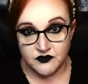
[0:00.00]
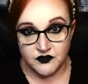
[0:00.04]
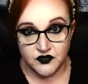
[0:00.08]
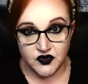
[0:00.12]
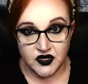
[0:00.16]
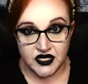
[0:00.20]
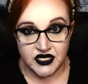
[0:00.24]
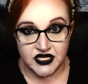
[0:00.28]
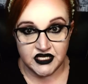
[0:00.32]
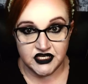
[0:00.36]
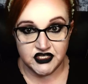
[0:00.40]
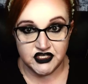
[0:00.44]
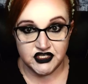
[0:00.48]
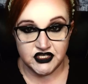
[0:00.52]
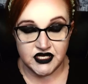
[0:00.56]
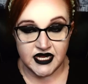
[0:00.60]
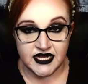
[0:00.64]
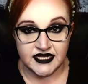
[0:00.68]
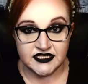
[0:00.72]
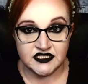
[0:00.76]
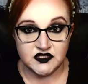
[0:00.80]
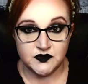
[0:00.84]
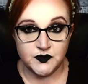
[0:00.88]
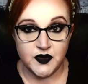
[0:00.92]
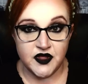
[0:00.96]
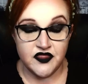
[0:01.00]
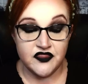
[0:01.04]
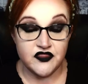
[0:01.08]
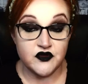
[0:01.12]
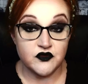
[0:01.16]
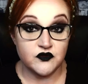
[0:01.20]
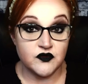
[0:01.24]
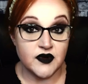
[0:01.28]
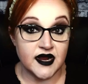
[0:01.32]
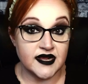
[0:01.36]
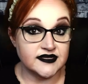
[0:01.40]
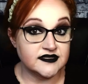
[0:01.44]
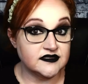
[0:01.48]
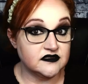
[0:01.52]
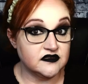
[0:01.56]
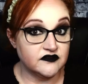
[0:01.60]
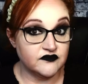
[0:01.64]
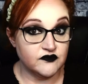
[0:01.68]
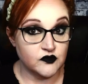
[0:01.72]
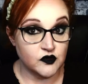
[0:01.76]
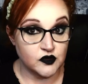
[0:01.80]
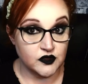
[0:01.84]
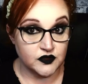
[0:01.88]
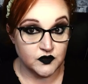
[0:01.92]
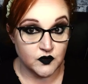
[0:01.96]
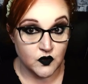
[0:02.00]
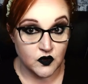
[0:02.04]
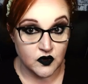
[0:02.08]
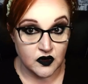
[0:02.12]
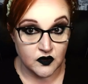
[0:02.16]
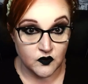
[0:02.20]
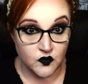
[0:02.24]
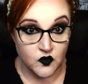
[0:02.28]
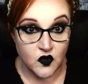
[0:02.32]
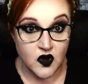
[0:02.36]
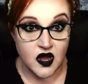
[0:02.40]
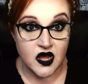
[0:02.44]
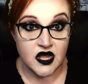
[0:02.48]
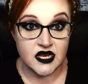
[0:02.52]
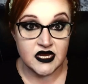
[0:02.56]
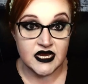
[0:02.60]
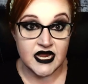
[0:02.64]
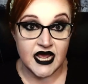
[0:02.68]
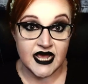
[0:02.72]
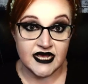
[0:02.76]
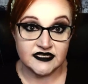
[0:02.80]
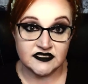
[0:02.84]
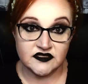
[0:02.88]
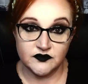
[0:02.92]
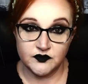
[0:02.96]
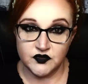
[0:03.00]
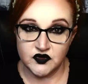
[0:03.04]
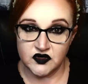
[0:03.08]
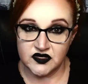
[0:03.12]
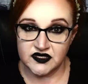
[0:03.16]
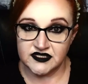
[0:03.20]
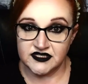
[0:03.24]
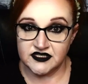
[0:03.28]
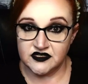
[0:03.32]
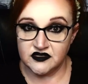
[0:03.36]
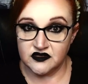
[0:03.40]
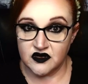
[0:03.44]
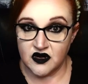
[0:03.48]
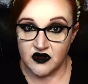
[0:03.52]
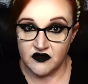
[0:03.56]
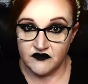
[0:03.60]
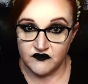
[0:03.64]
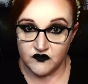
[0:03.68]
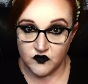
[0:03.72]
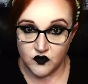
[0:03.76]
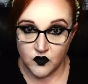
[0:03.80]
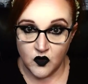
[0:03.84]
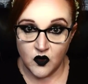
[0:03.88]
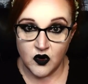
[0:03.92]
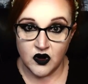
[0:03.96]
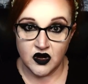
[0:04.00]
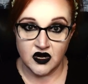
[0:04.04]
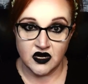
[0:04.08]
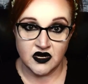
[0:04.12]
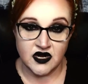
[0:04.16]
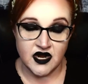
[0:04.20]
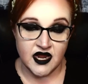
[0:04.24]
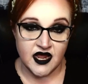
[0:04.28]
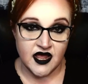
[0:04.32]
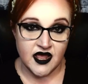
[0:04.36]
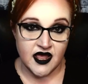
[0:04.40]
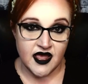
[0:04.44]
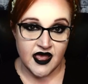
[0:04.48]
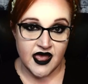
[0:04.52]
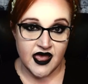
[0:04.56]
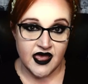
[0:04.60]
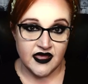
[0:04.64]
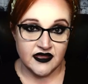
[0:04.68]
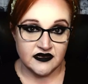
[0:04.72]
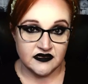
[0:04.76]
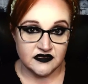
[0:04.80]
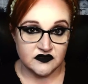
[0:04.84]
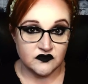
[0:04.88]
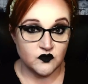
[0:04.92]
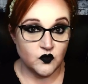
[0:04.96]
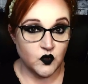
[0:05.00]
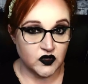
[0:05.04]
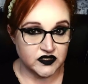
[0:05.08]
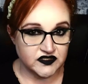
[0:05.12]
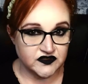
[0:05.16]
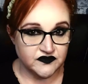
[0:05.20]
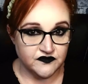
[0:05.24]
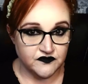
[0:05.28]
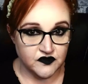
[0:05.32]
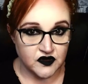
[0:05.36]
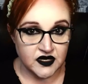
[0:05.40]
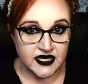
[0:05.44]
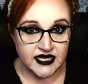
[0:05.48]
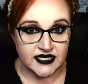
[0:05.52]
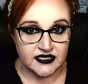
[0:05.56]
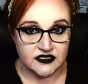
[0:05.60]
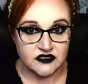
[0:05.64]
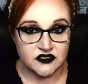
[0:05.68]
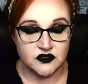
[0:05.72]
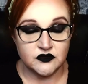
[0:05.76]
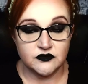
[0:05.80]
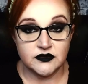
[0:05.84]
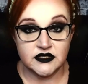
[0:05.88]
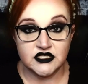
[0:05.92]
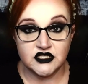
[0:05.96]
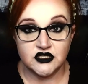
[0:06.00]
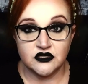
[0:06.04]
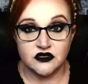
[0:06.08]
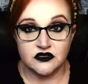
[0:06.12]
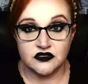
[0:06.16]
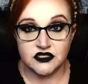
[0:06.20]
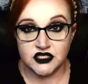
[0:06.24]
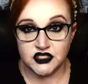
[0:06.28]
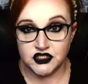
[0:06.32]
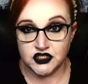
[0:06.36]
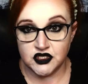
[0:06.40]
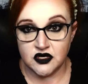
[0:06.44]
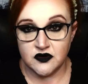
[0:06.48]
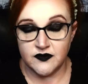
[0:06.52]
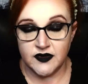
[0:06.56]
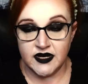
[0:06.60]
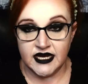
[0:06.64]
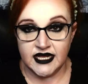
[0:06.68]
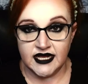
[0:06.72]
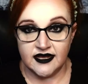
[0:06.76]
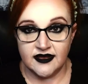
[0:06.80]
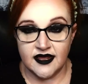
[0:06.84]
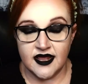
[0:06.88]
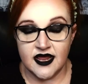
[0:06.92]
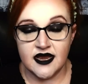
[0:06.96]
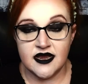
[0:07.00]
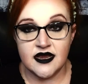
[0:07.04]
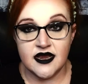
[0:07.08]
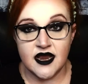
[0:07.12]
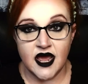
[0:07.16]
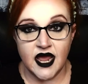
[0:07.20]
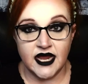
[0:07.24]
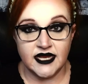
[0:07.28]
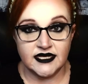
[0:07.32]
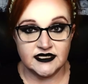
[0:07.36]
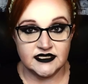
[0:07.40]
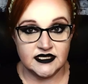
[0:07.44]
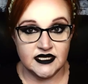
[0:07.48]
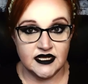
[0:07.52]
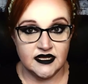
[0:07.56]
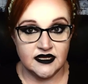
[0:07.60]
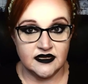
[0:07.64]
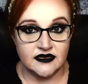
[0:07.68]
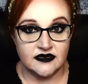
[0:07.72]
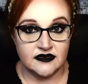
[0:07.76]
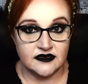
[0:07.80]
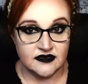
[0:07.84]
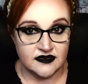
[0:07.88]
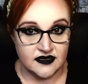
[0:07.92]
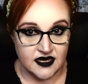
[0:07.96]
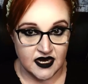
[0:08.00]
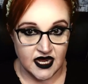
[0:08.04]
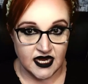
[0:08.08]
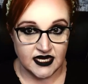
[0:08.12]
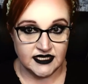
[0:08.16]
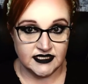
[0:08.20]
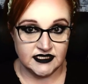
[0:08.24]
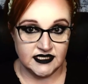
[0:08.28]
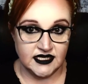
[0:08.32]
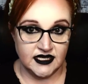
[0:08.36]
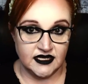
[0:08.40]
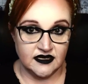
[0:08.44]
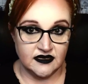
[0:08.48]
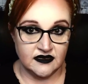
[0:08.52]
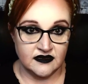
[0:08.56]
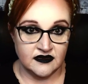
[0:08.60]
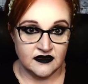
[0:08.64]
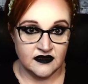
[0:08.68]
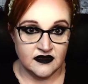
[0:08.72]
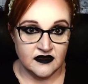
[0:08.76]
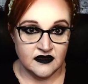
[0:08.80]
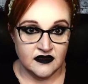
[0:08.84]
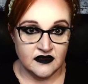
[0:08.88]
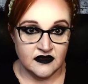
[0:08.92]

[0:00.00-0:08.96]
the British and spent the rest of World War I as a prisoner of war and was freed to return to Germany in 1919.